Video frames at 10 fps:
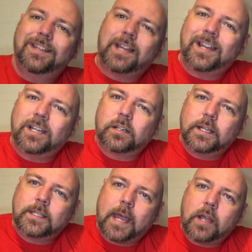Now here
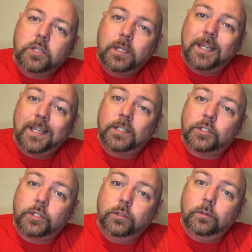is how you get
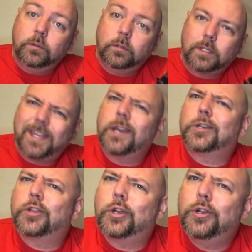
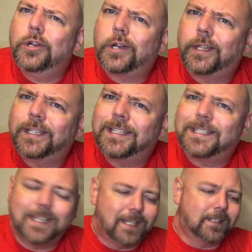under the hood on these
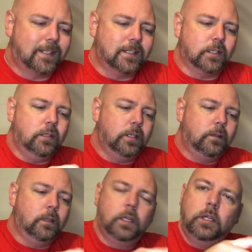things, because the
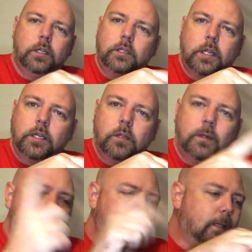hood doesn't do
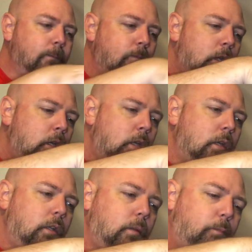anything.
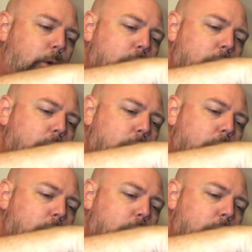Pull